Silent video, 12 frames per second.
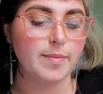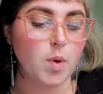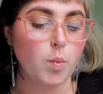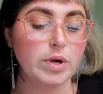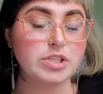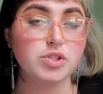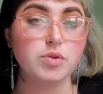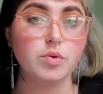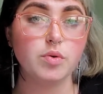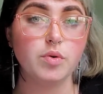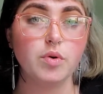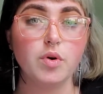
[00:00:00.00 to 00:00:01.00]
which,
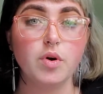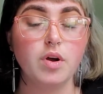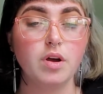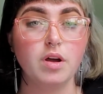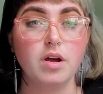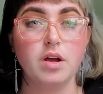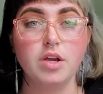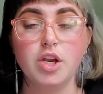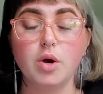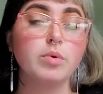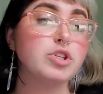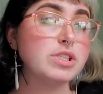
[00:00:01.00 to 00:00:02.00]
you know,
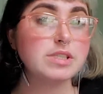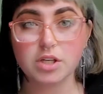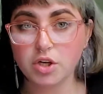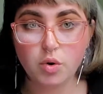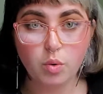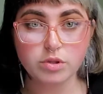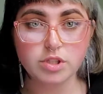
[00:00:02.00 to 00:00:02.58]
were just cool to